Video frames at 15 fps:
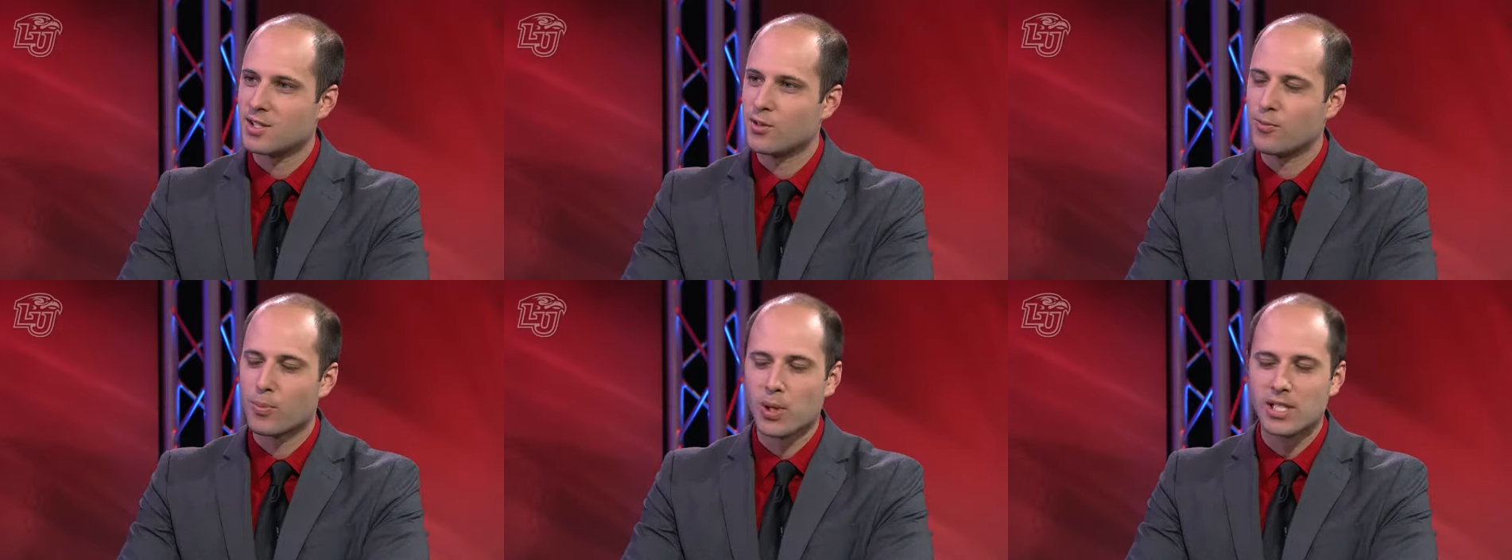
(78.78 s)

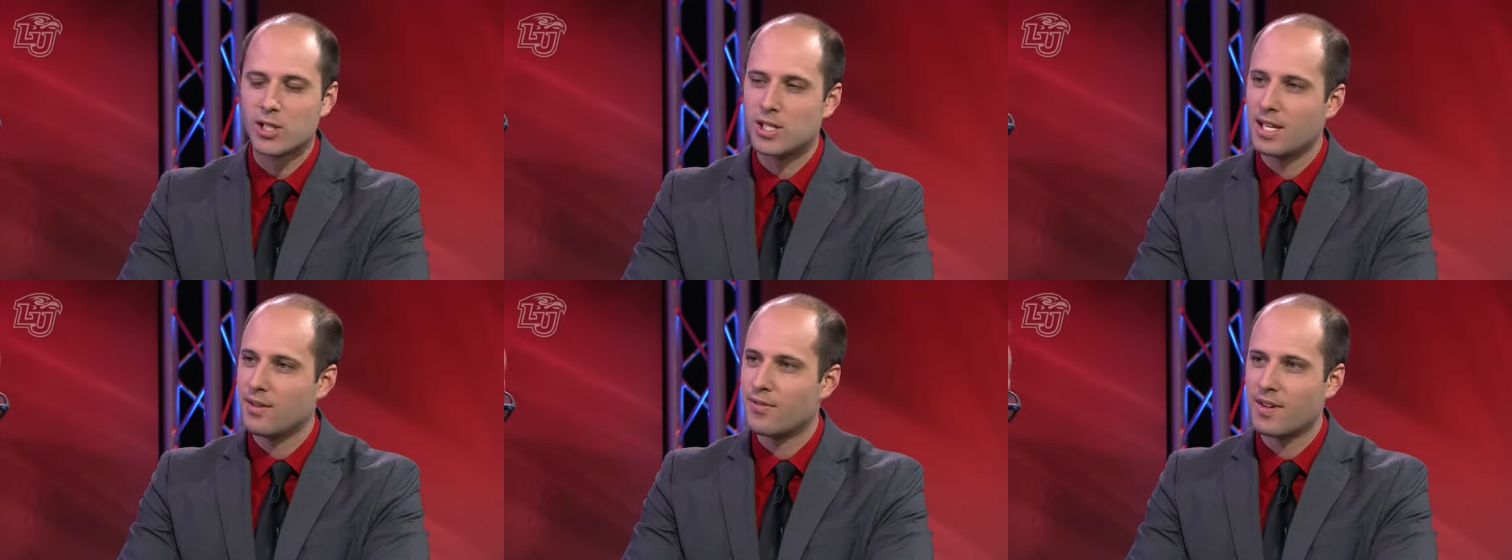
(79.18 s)
You've
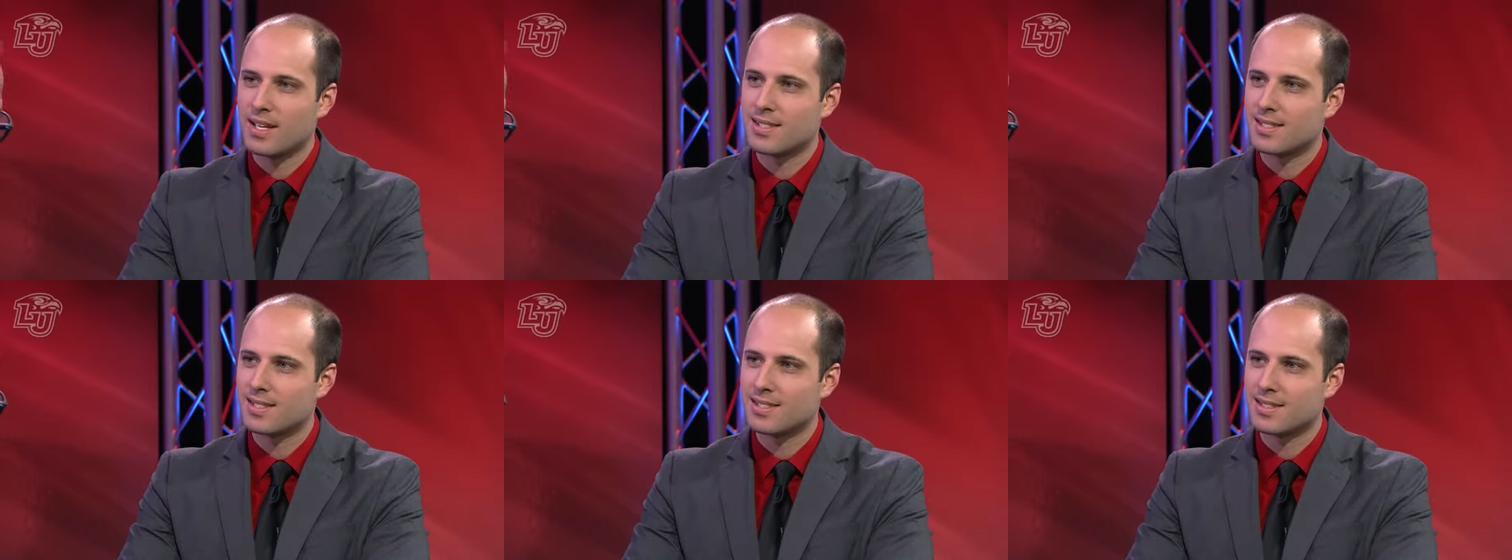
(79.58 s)
preached
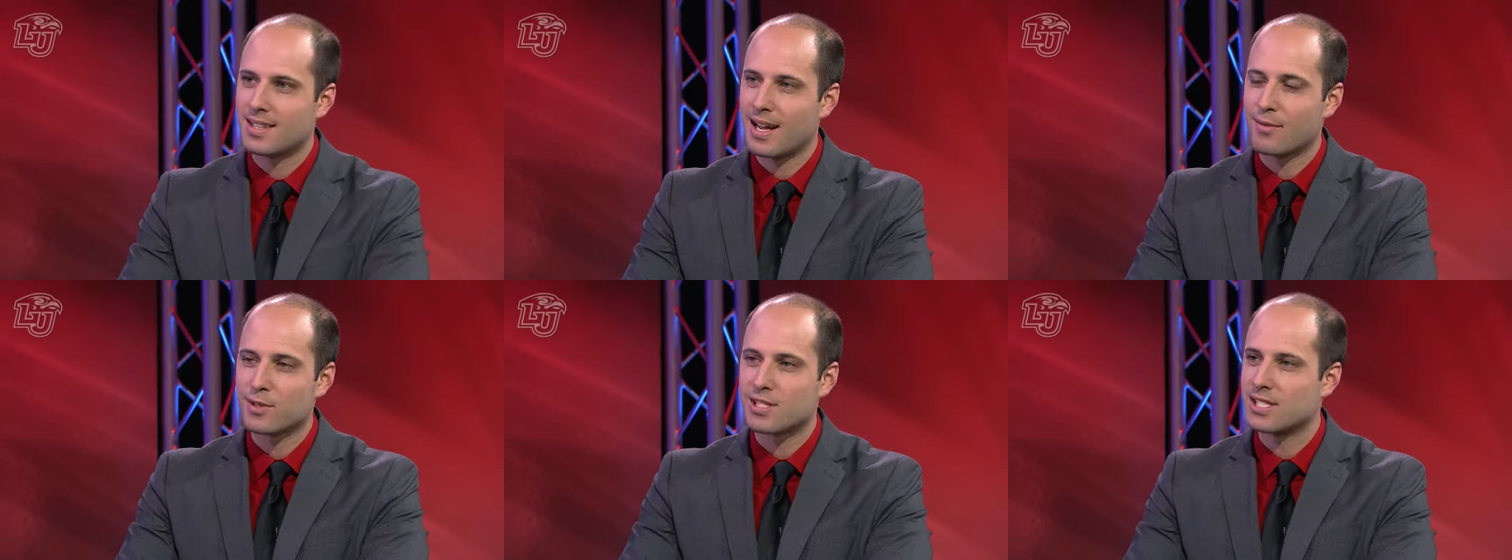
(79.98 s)
defense
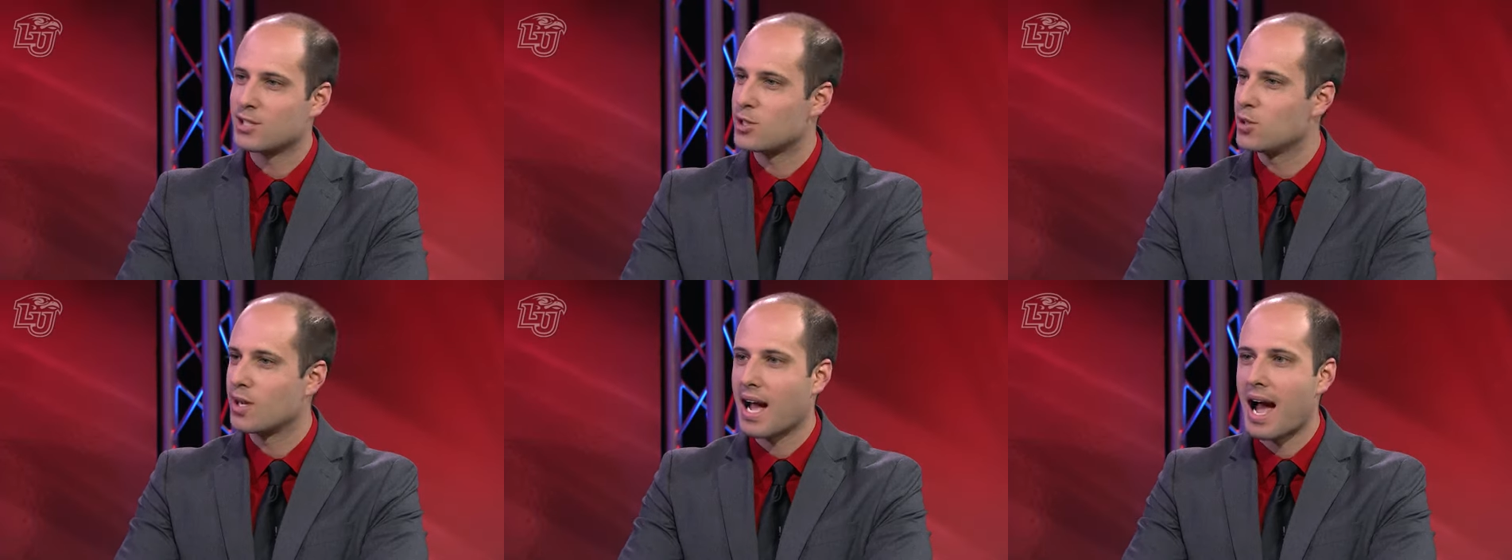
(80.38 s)
ever
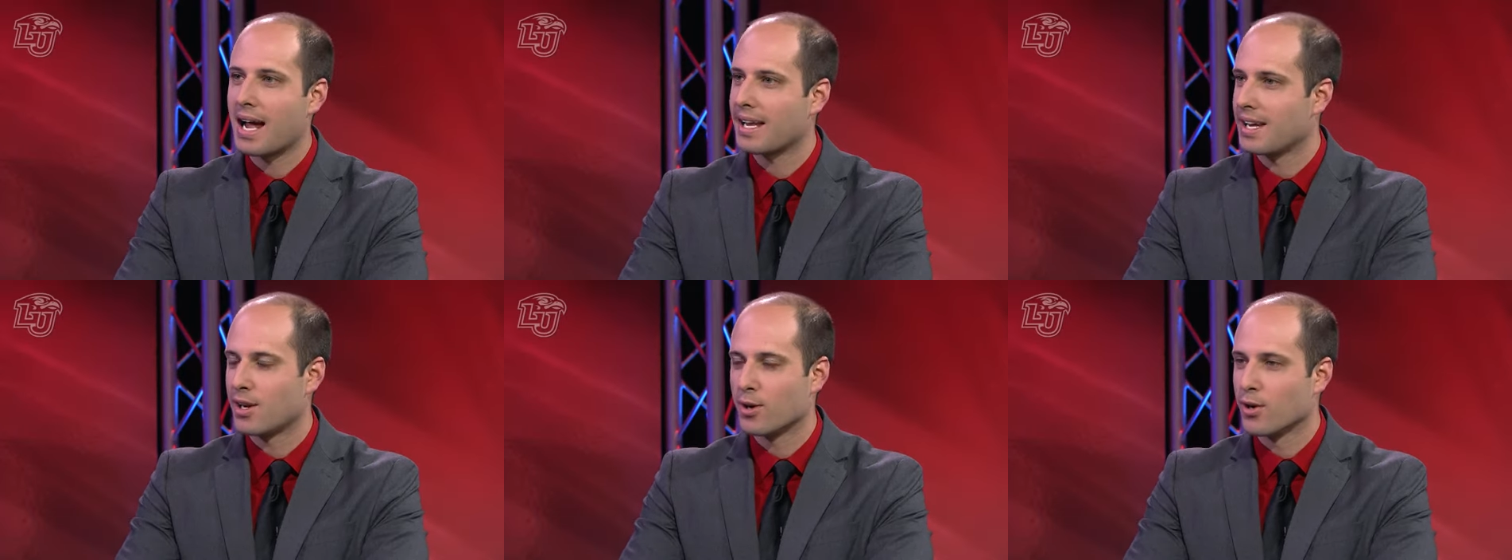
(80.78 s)
since you got
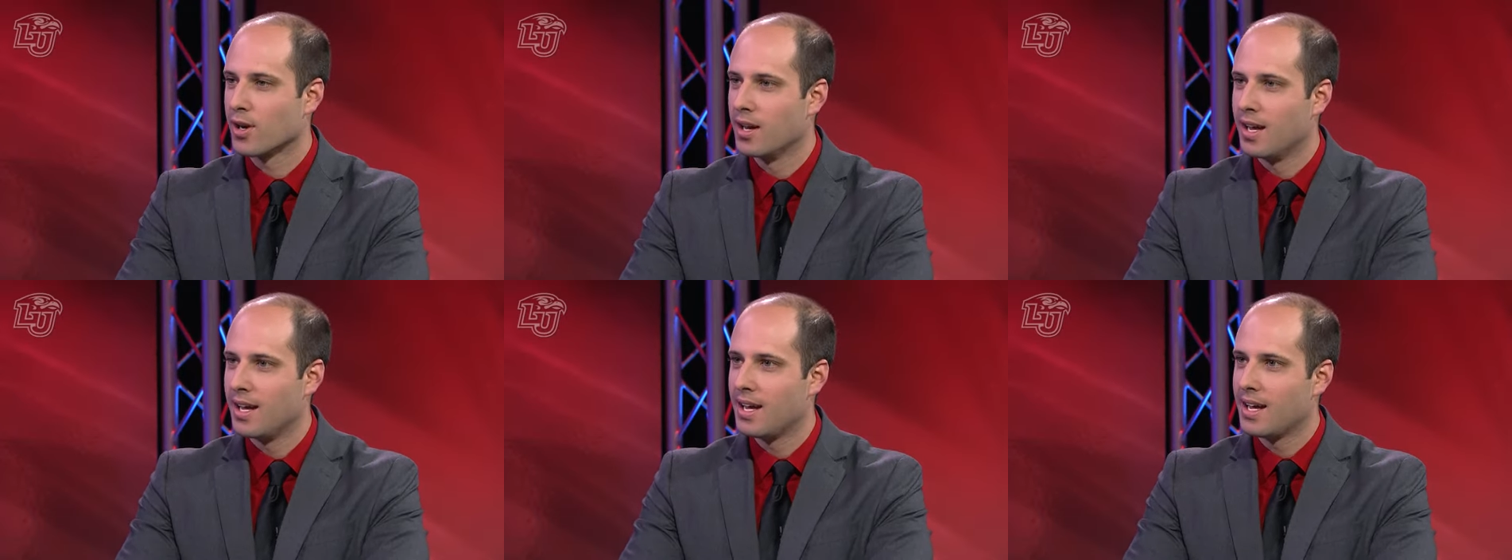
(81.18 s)
here.
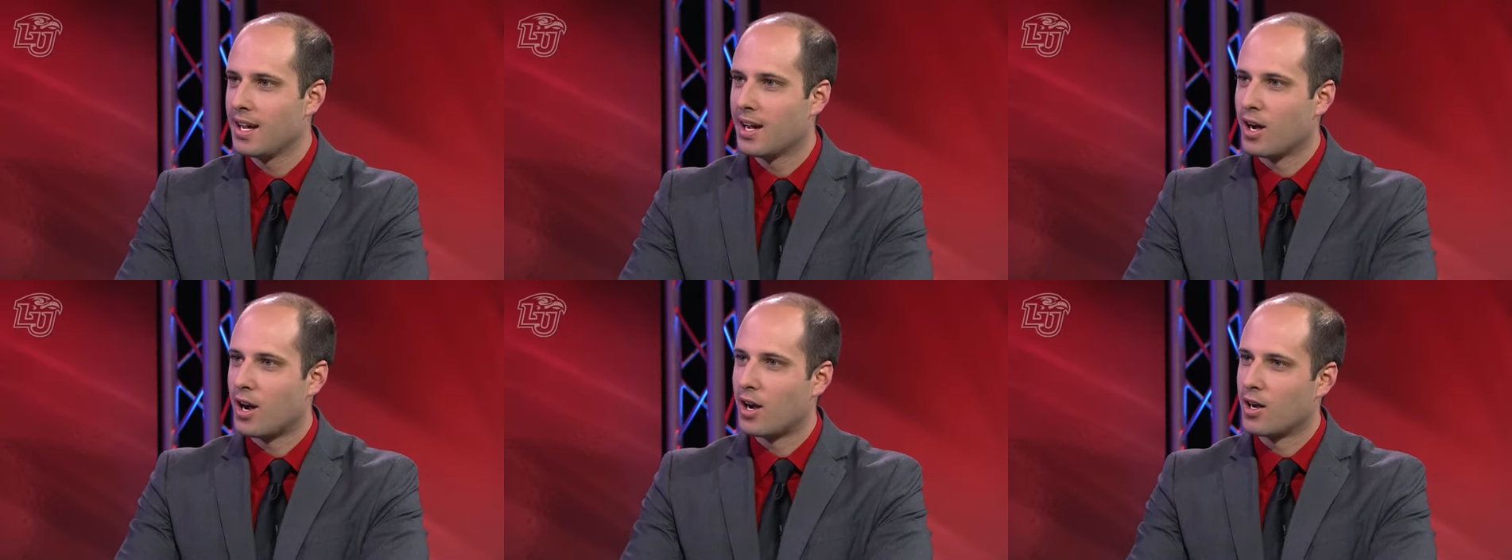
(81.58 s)

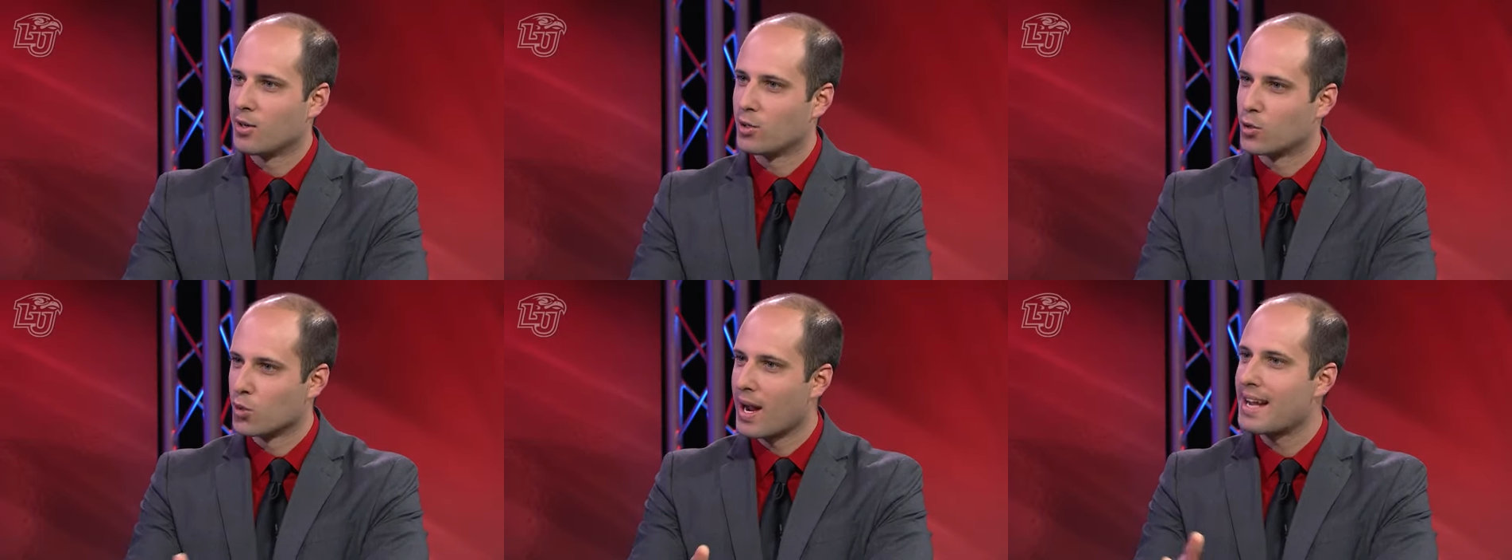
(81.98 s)

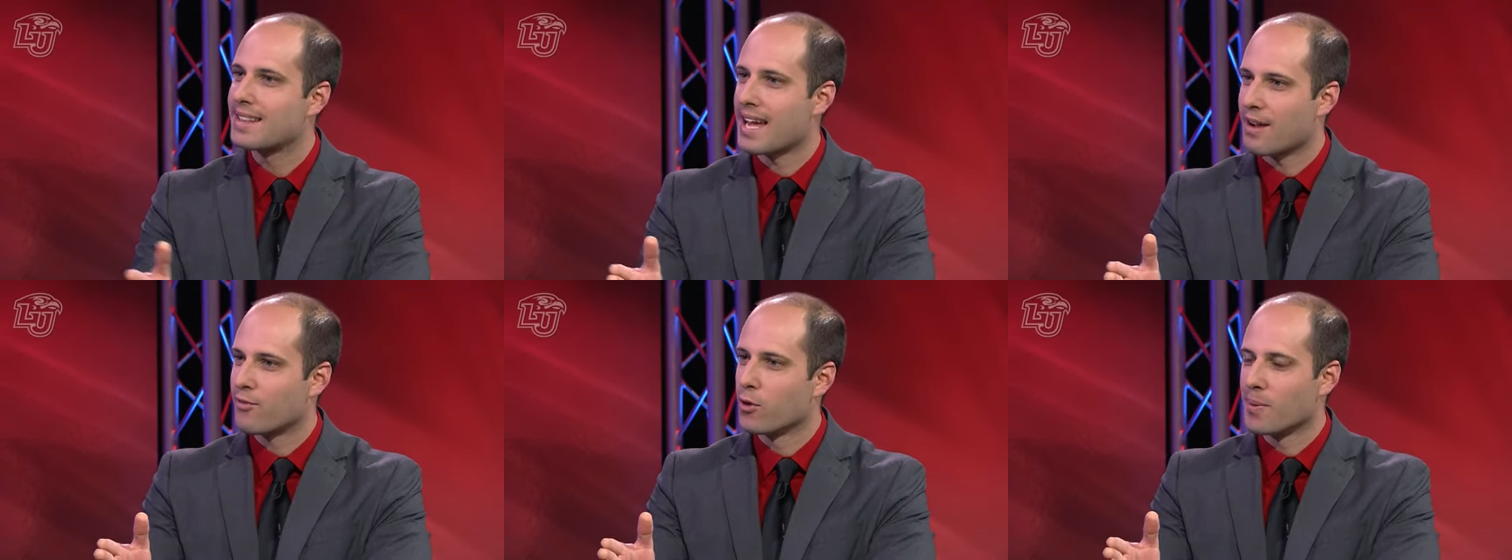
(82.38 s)
Grade
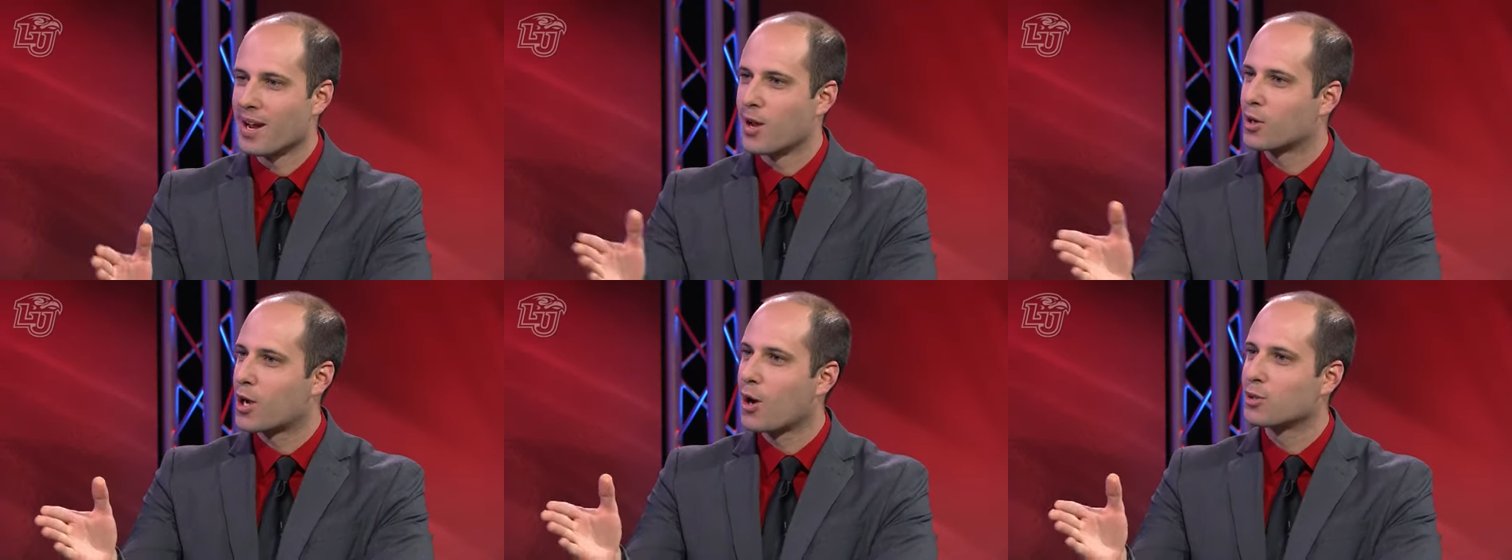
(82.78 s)
that for me. I
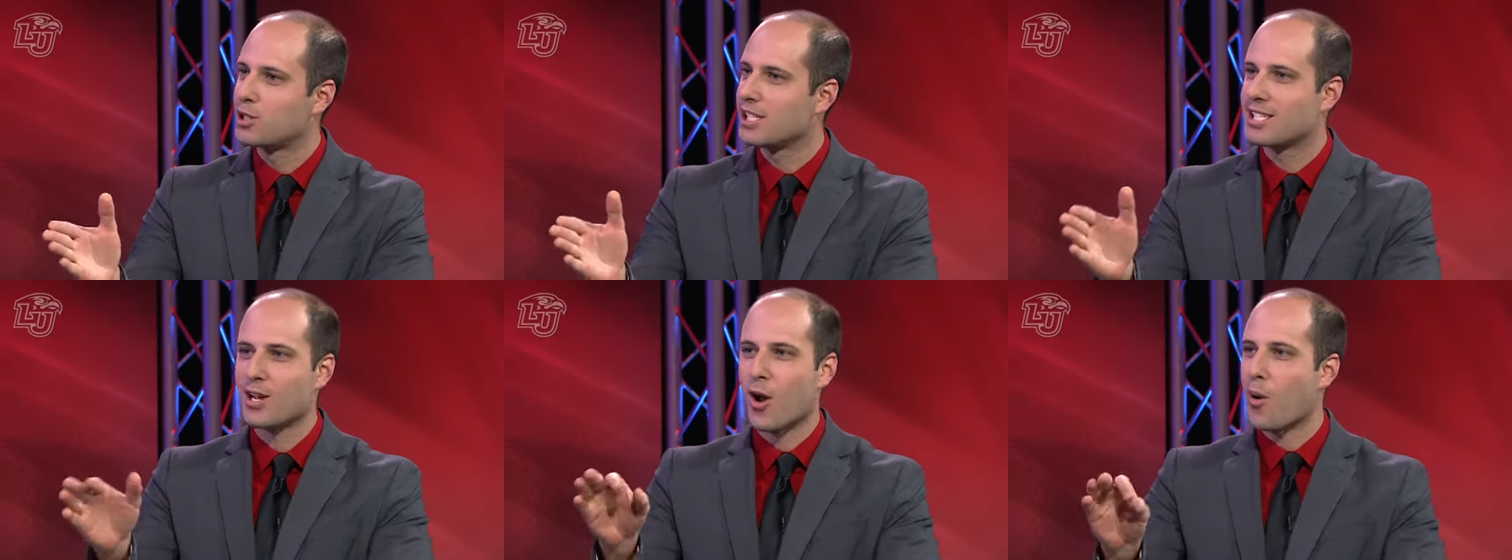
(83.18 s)
know coaches, you're